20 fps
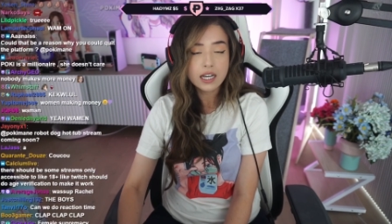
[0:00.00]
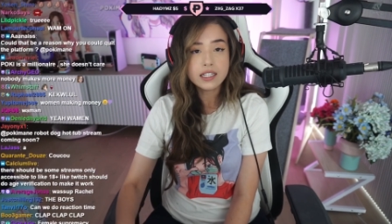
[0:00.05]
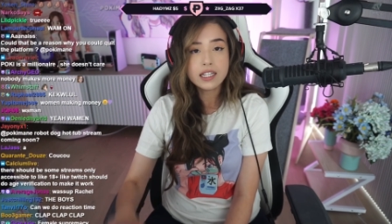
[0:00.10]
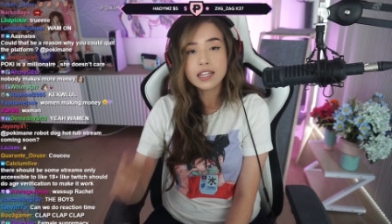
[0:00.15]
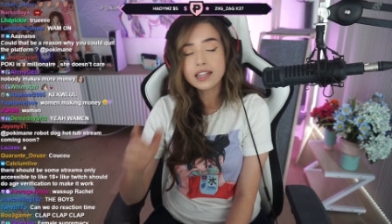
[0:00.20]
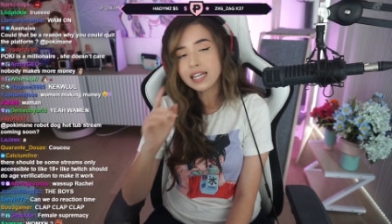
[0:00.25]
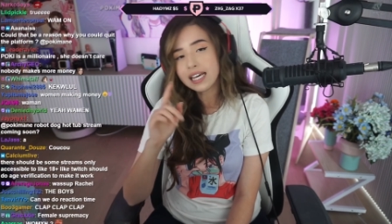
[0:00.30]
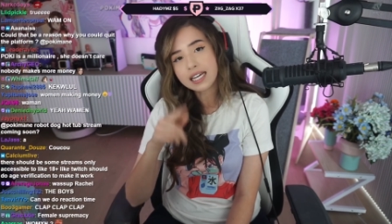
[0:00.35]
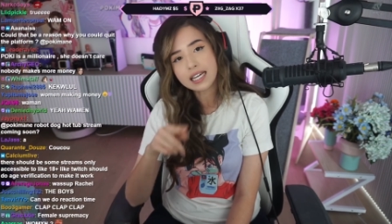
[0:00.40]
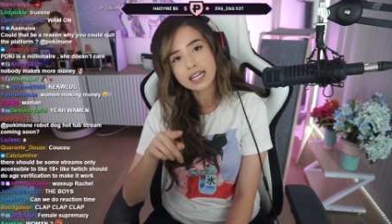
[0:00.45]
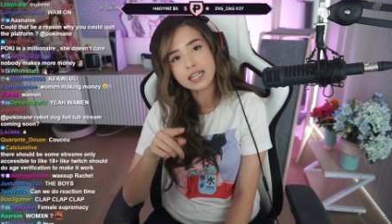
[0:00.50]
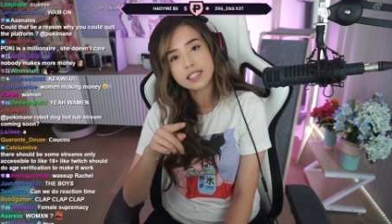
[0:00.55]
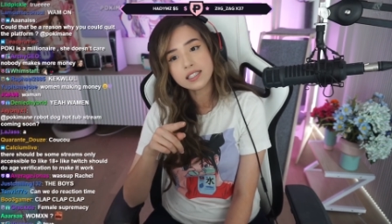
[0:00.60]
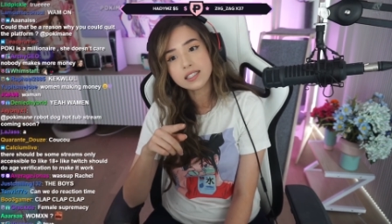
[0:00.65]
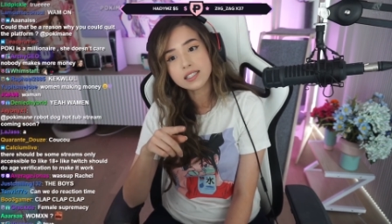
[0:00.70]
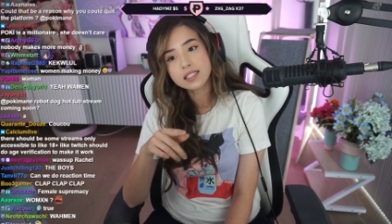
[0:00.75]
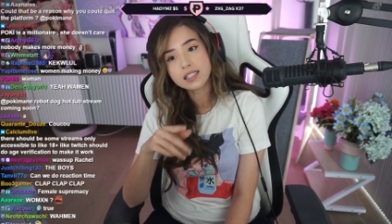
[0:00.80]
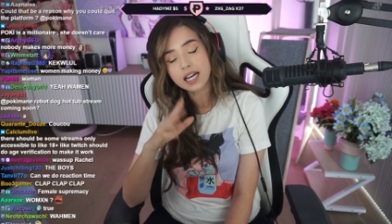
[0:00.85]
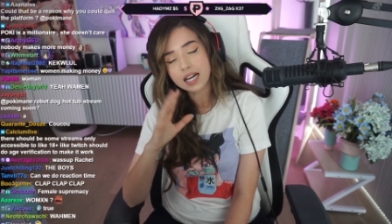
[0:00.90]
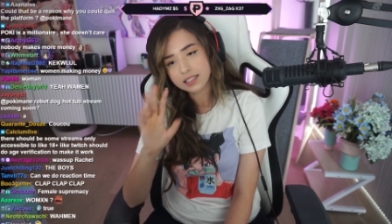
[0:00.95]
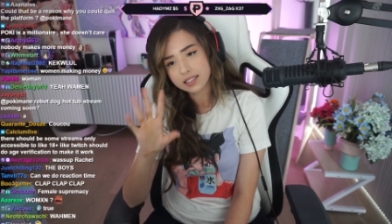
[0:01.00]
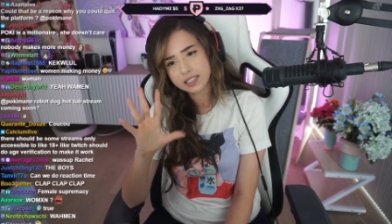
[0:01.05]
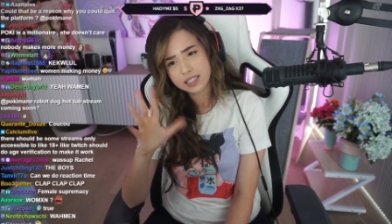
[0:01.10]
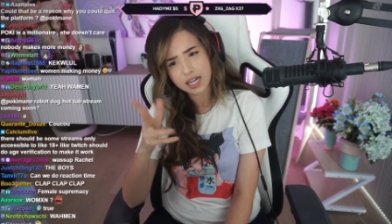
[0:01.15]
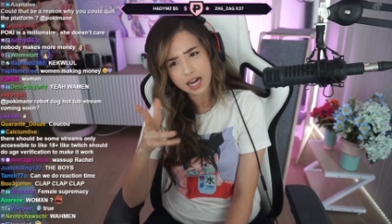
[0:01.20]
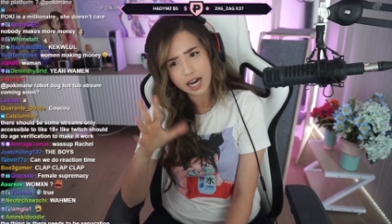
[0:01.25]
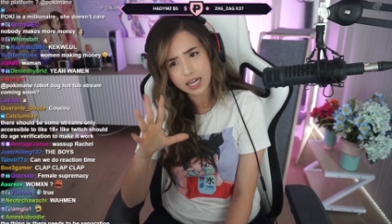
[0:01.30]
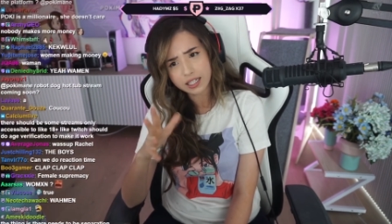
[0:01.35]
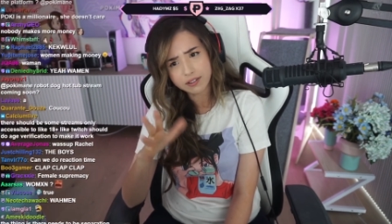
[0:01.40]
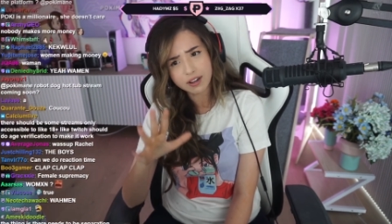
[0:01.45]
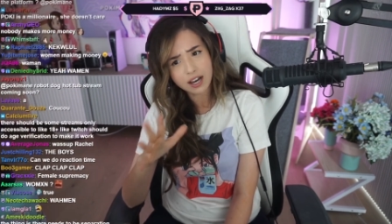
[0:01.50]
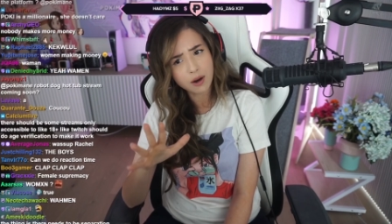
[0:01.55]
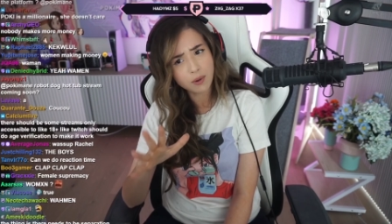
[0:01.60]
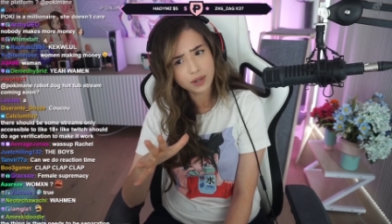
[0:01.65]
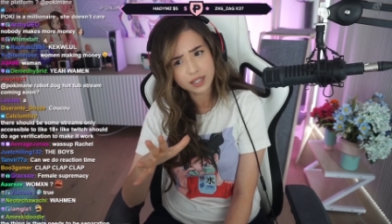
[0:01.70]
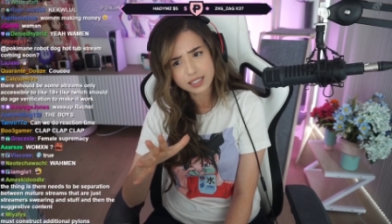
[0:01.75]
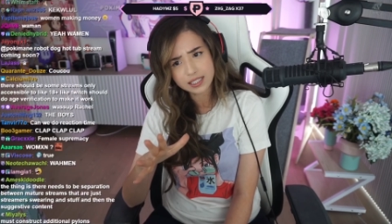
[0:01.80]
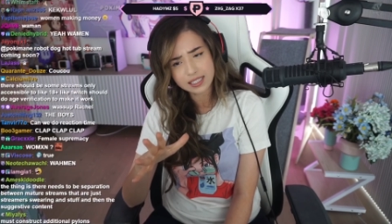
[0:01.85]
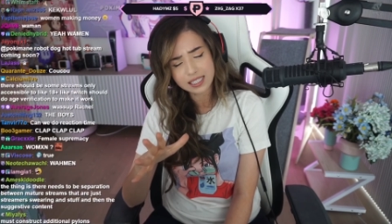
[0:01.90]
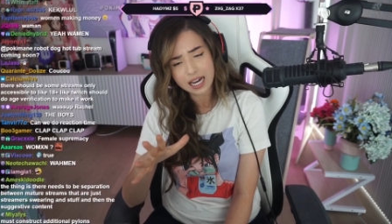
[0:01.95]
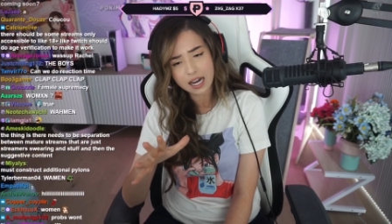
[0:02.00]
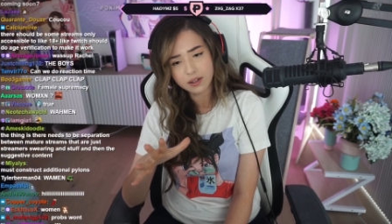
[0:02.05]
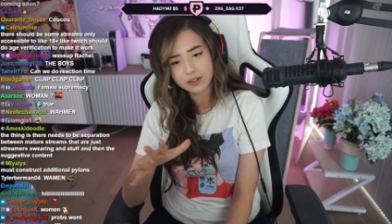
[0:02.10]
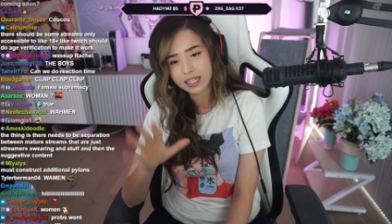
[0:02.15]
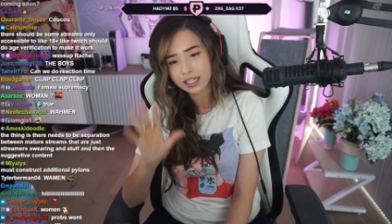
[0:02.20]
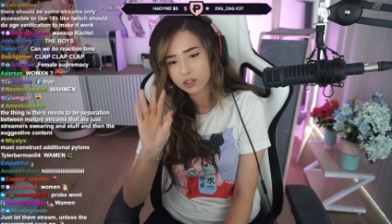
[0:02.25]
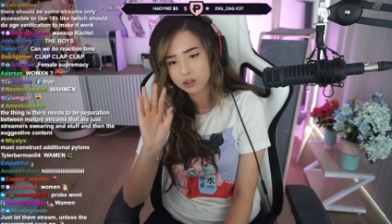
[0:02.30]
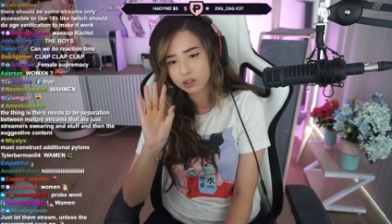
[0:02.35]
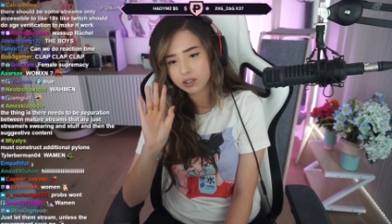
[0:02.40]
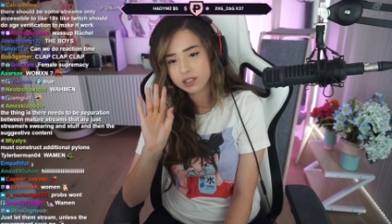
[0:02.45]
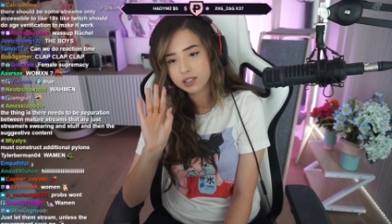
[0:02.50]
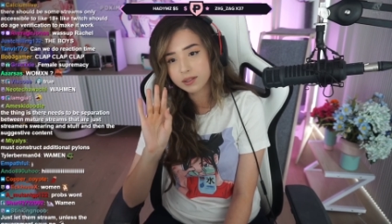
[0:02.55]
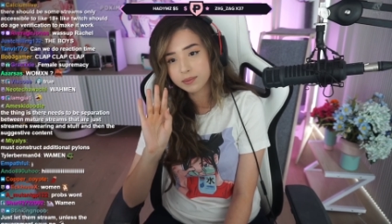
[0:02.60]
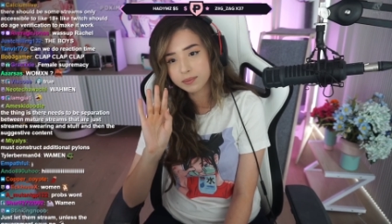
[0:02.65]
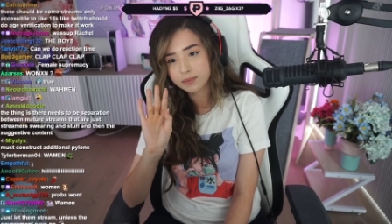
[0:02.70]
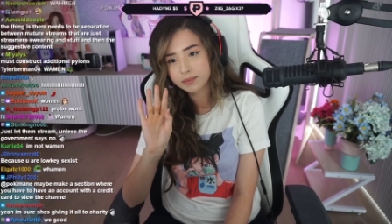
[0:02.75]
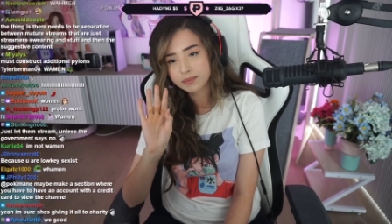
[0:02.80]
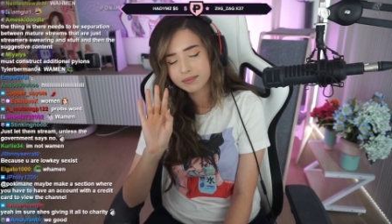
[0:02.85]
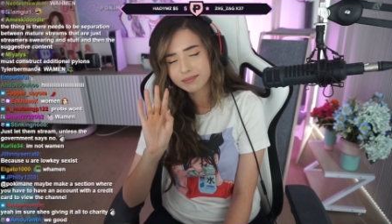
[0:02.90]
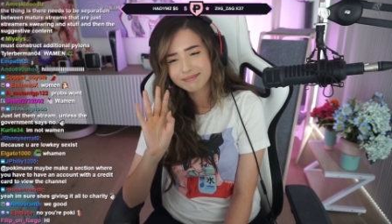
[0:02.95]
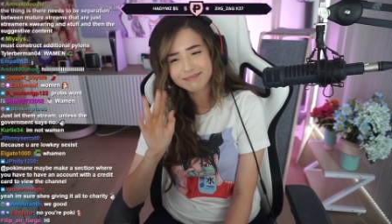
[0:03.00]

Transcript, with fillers: The thing is, that's kind of how it is now. Like there's a,